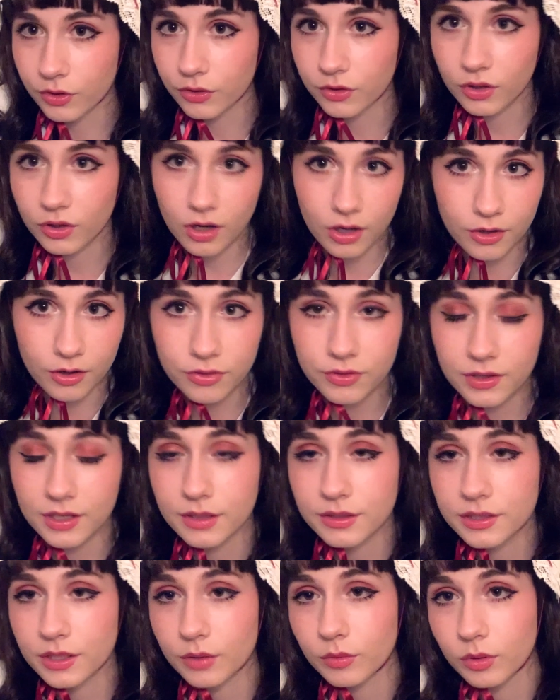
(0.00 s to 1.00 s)
there are
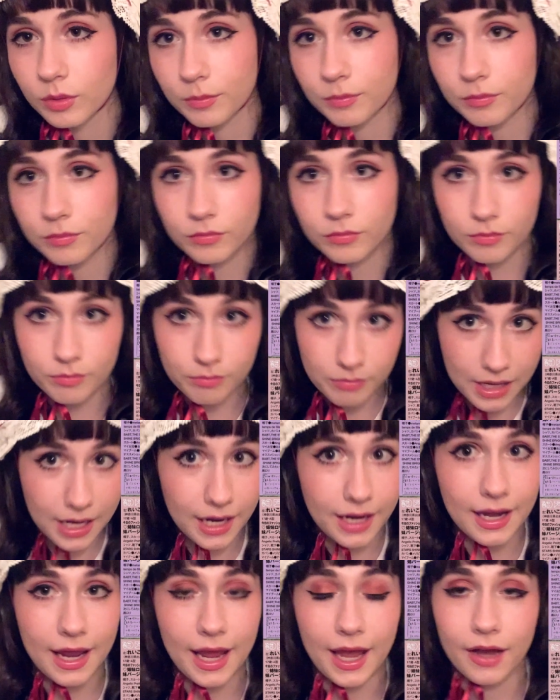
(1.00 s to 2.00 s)
things that were
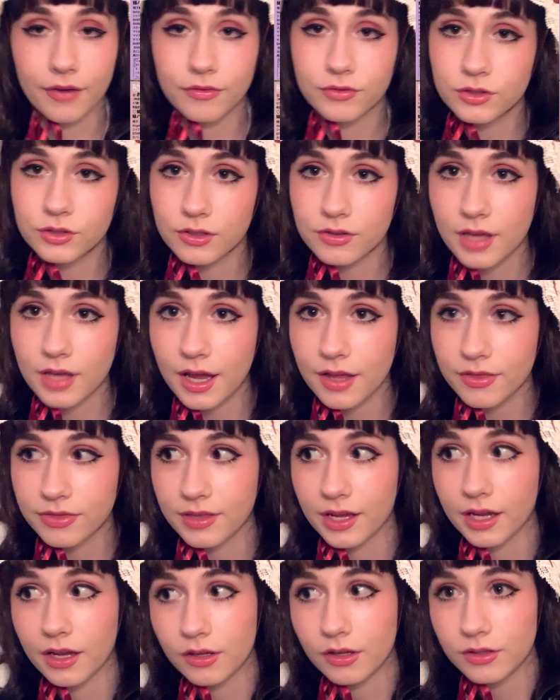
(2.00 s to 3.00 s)
made after that
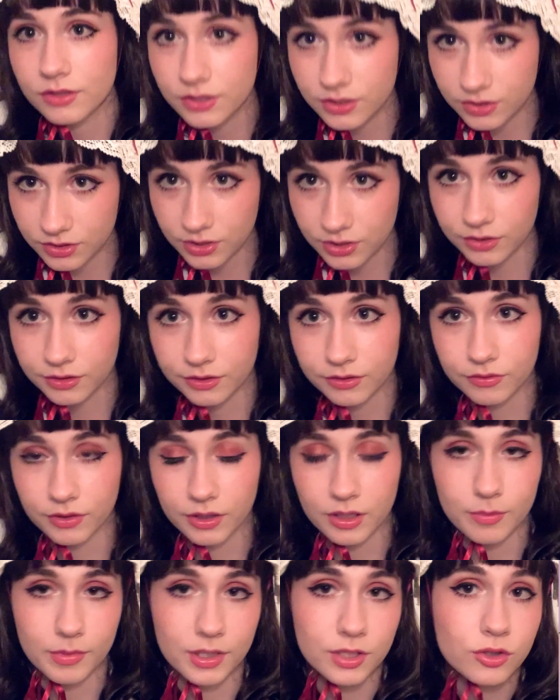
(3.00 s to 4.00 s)
that still
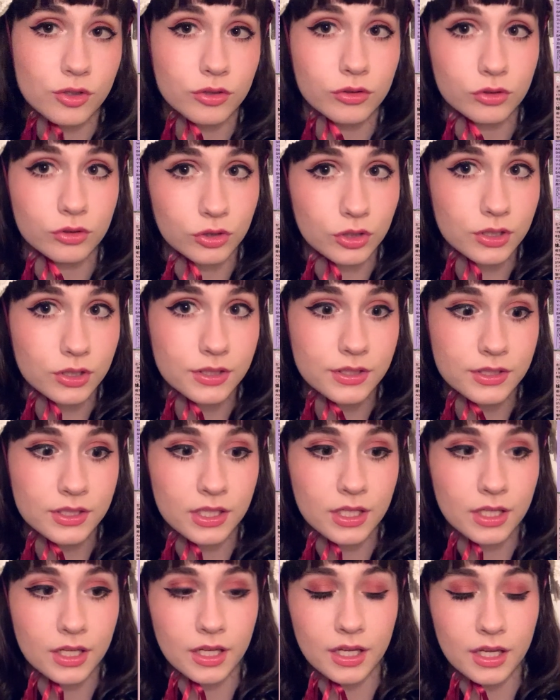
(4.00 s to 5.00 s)
very much looked
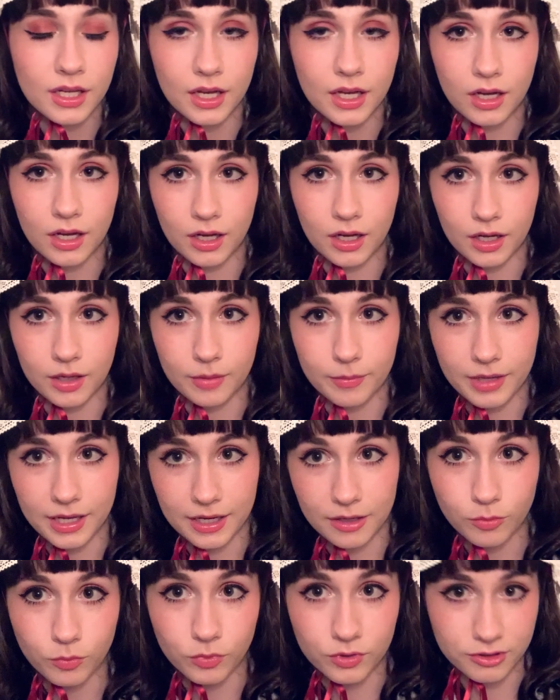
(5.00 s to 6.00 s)

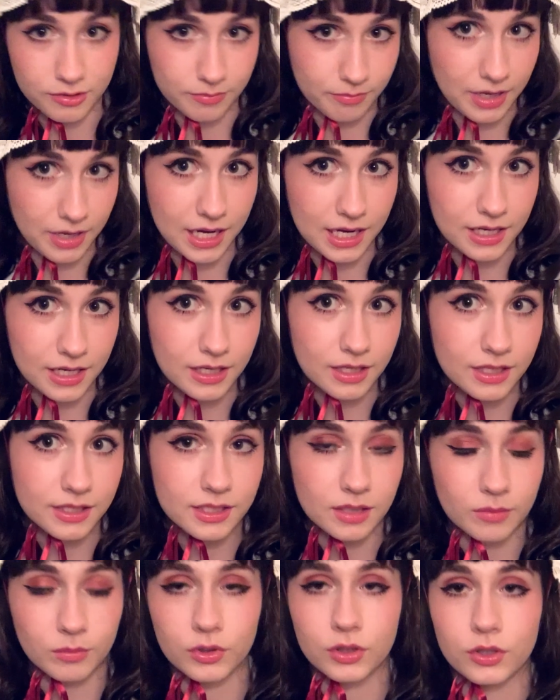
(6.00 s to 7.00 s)
and was made
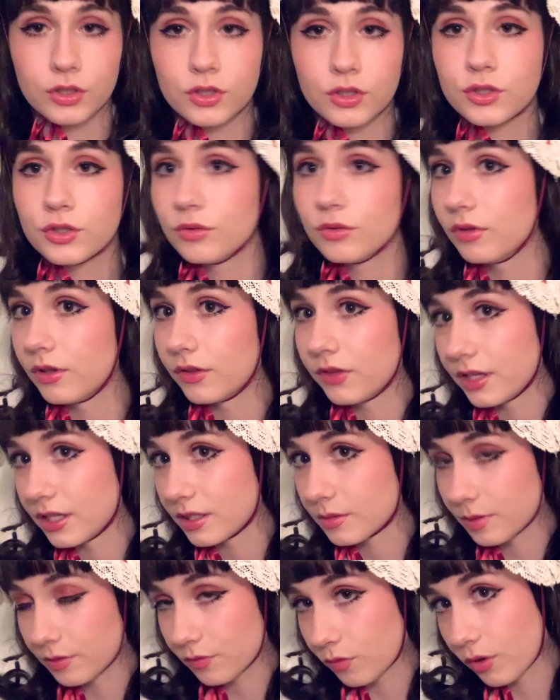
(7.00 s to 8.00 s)
similar to the things
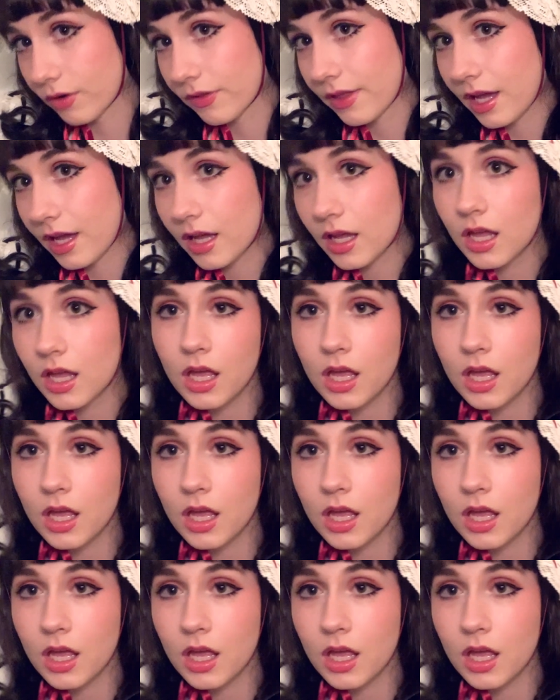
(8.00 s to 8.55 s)
before that.